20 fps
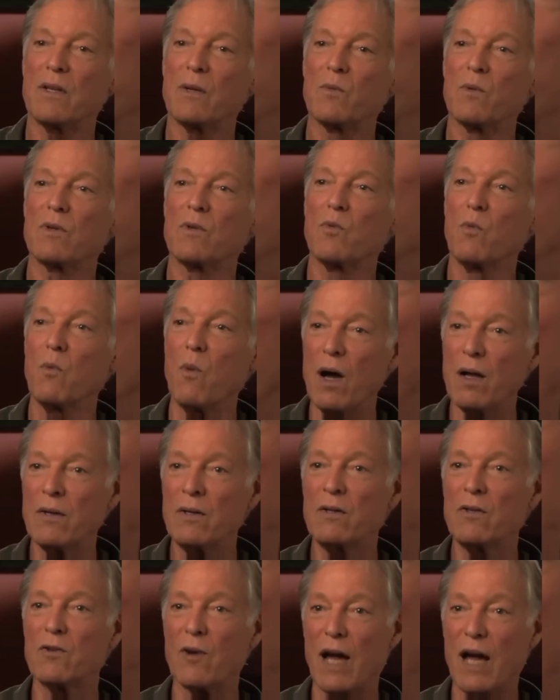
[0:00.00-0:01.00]
was one
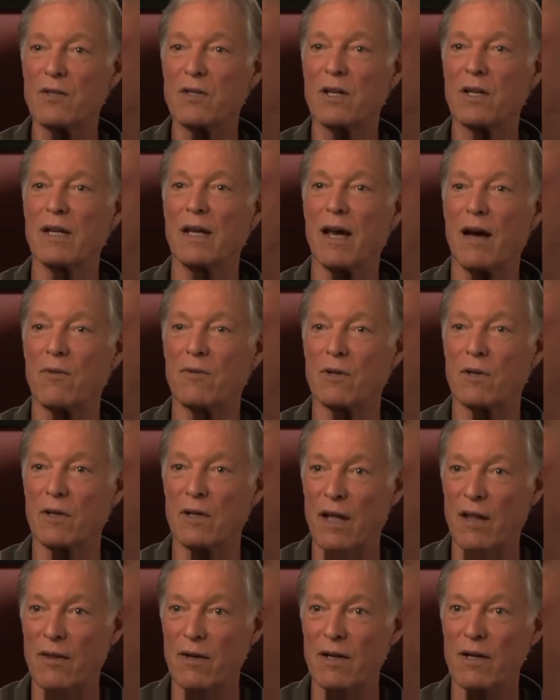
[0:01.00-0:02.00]
tragedy after
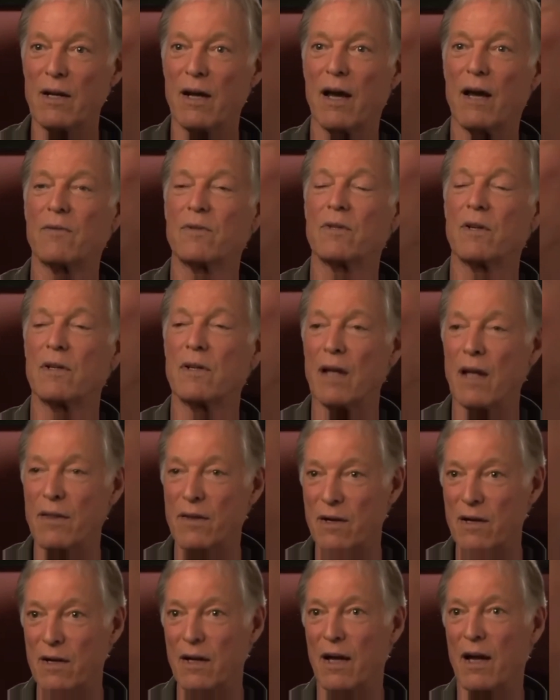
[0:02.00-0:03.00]
another, after
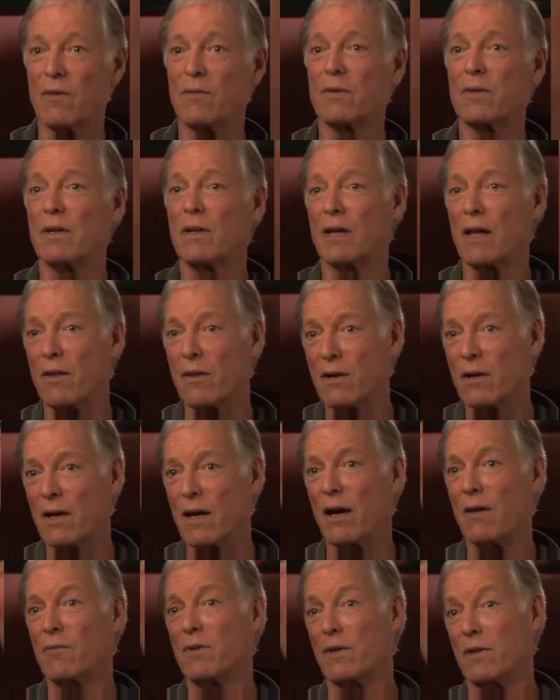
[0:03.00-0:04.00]
another, after another,
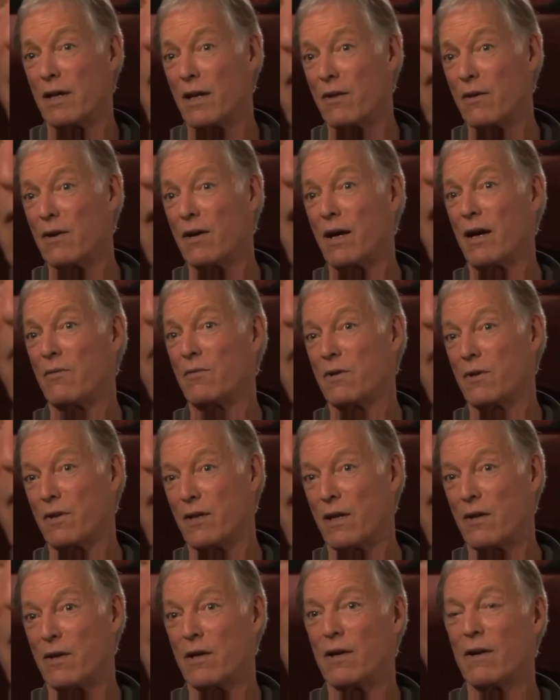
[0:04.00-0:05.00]
after another, after
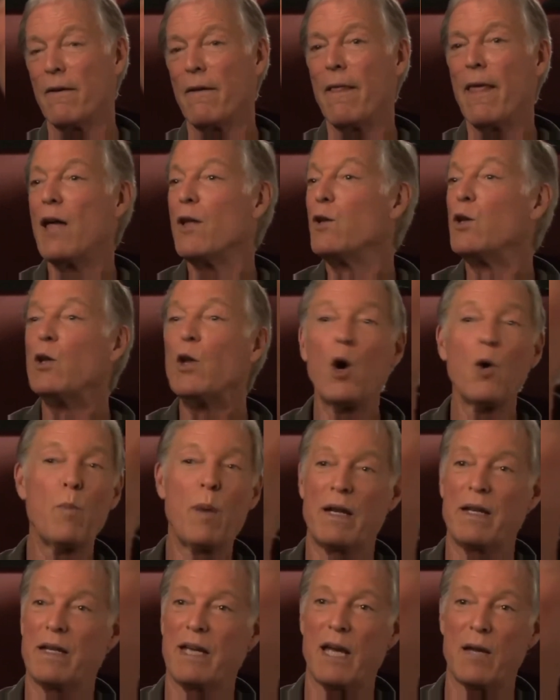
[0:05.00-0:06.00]
another.
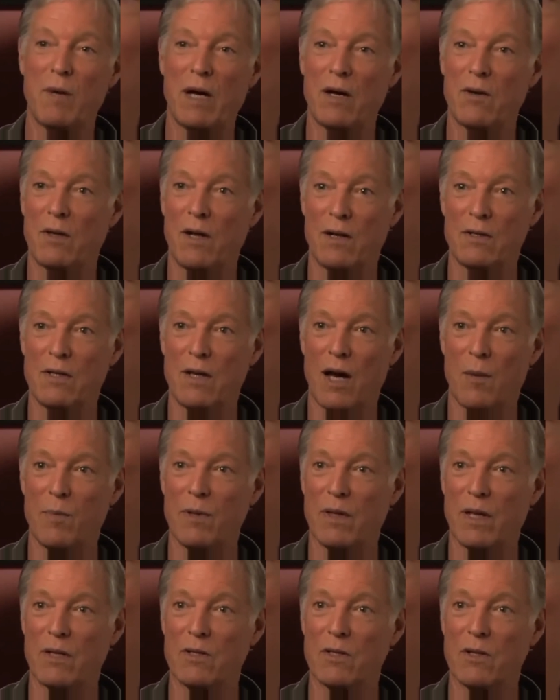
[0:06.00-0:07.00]
Nobody came out on top in
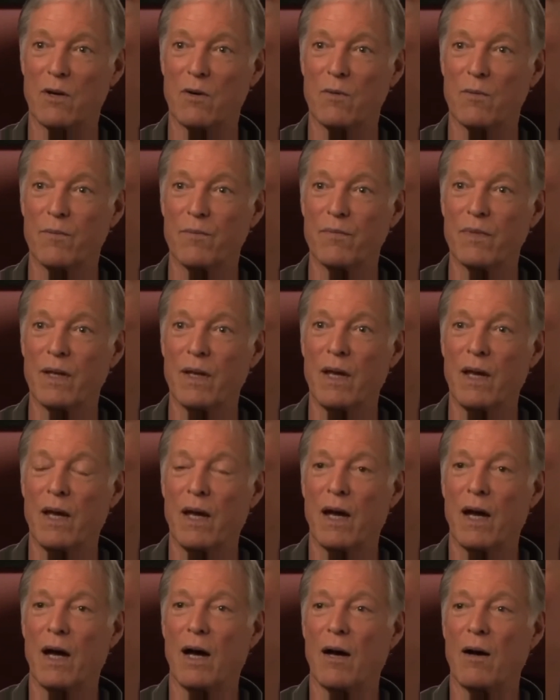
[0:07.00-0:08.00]
that show.
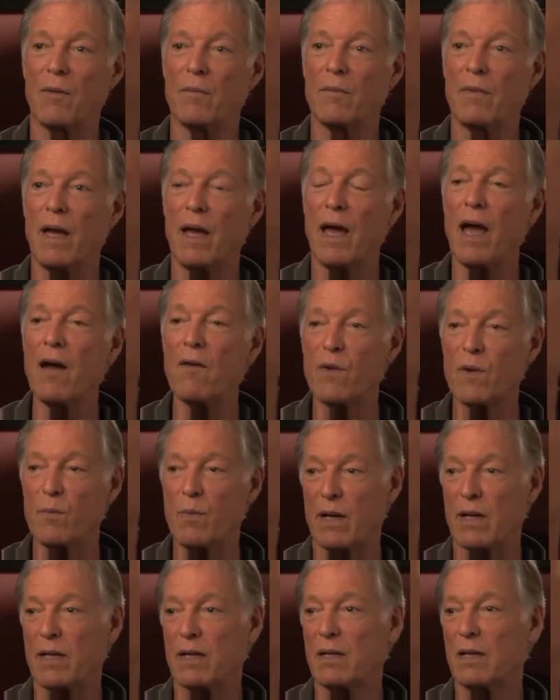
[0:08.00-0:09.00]

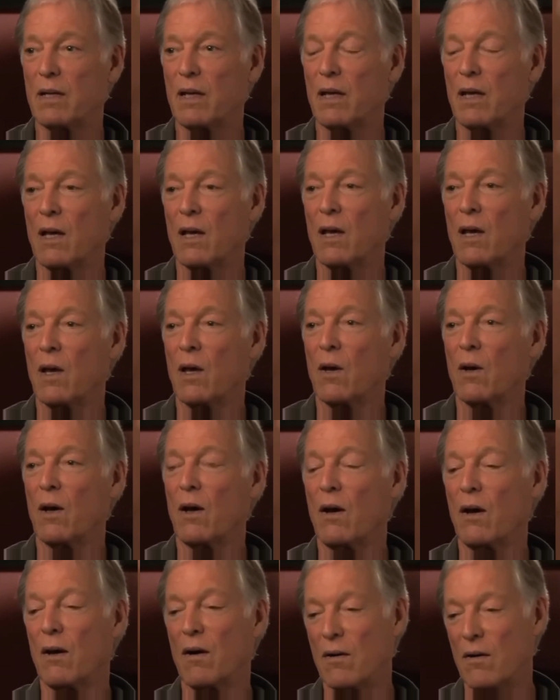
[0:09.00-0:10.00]
Everybody.
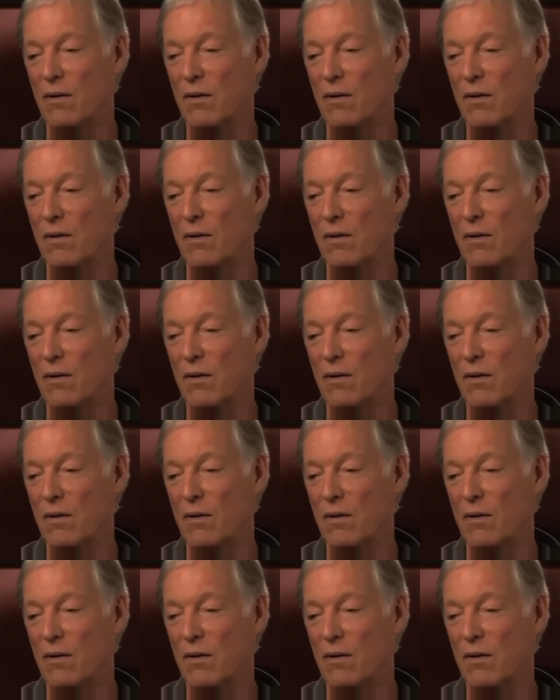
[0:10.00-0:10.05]
Oh,